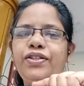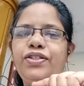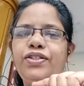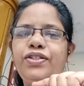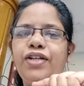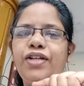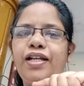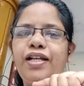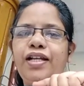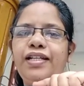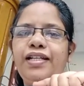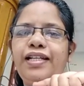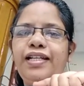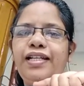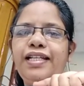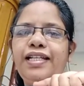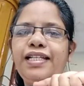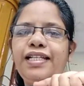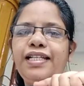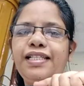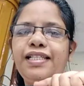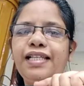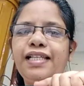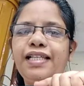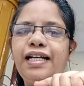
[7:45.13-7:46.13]
Jalin. It
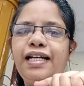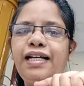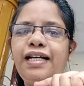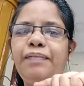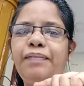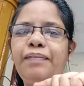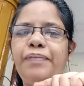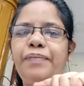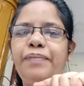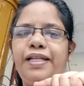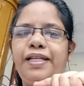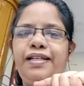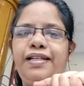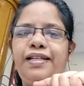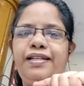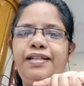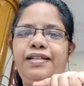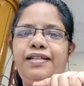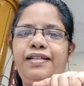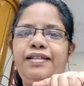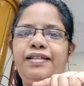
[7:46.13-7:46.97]
is urban.